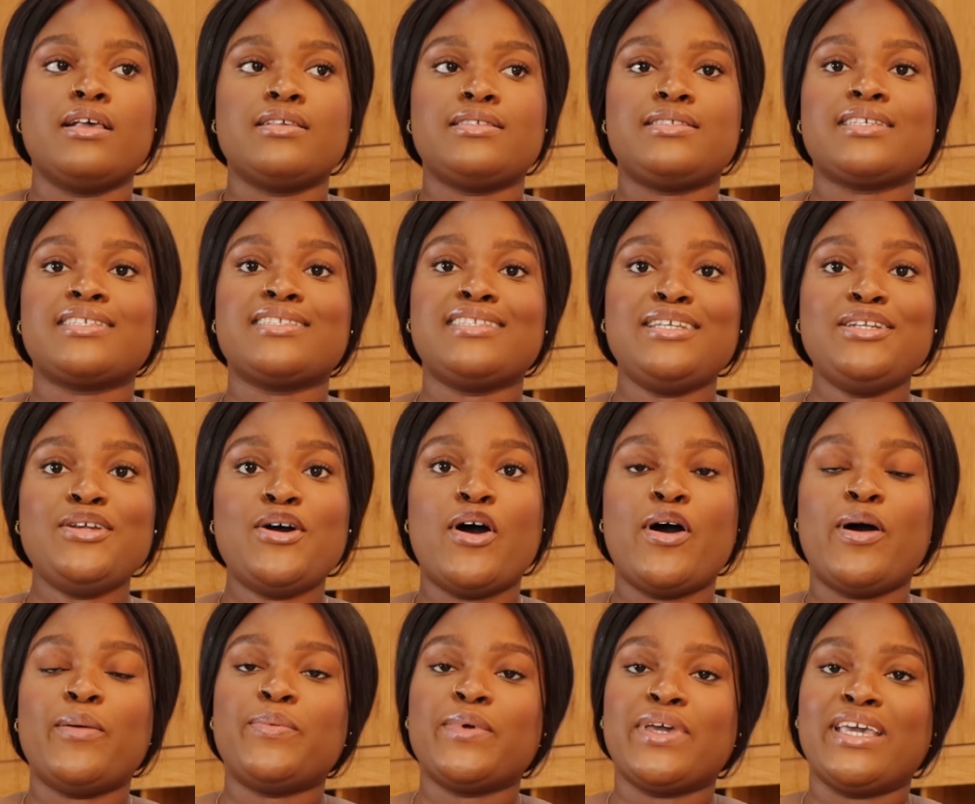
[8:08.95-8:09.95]
16
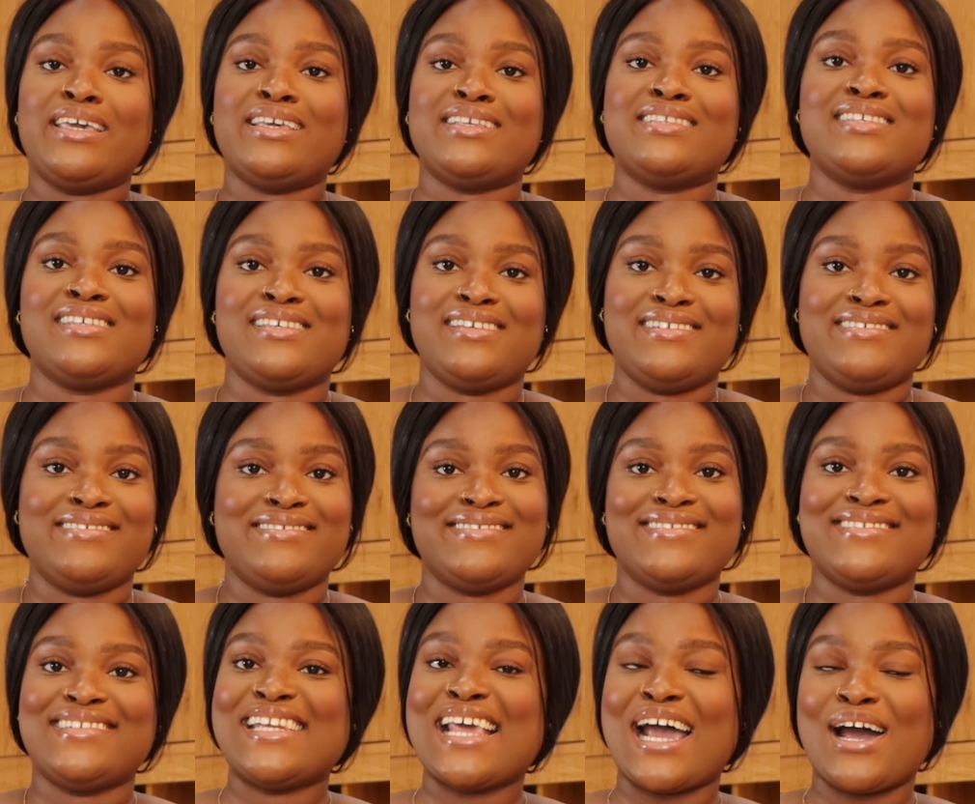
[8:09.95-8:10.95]
up 18
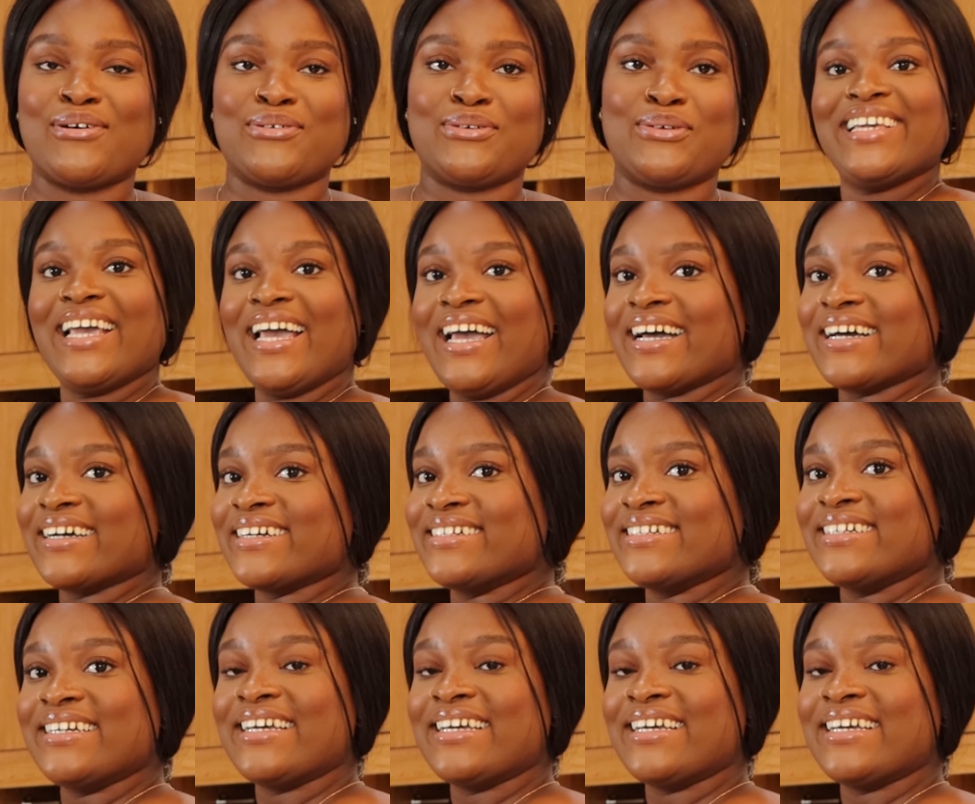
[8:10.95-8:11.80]
down yeah